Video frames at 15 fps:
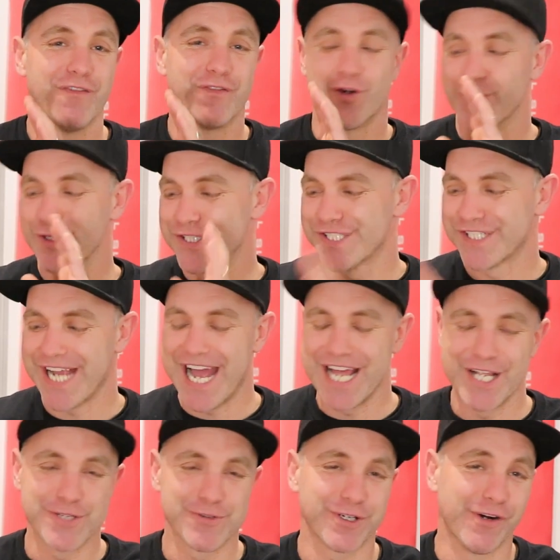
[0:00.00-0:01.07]
I've gone
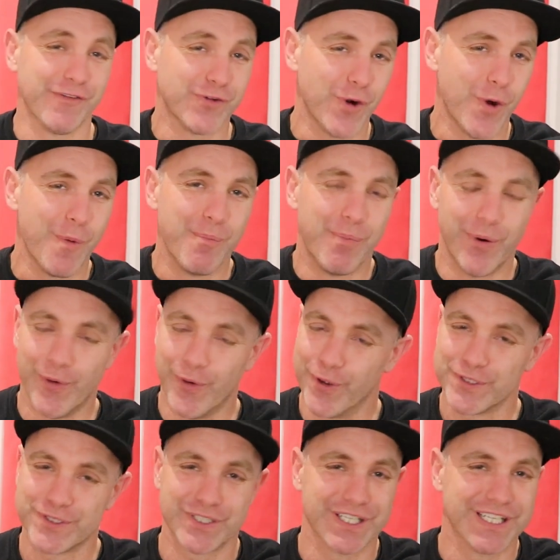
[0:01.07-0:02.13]
SCALEXTRIC, I've gone
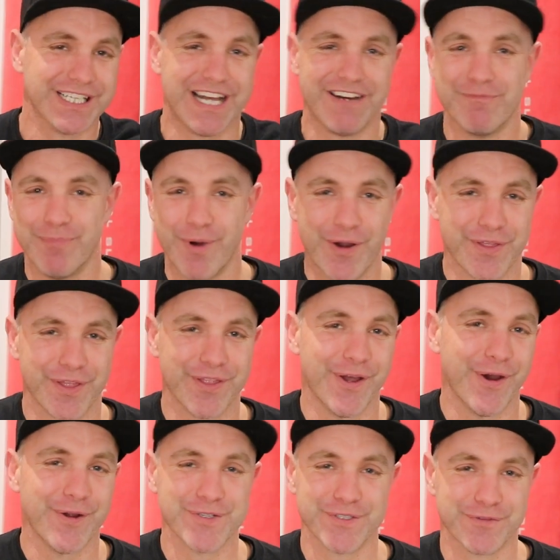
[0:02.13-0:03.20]
Porsche, love both of
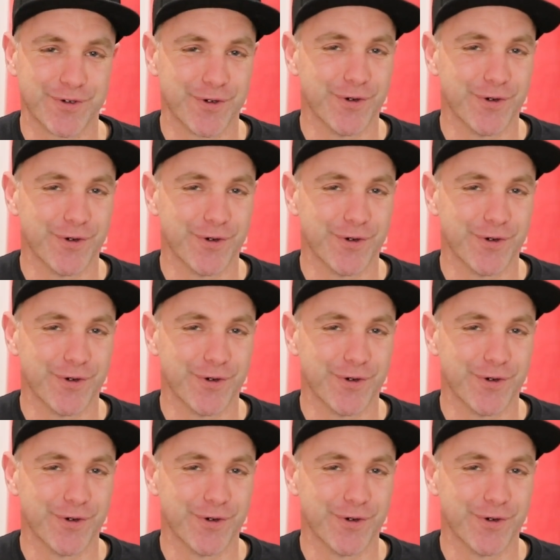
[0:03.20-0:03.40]
those. Of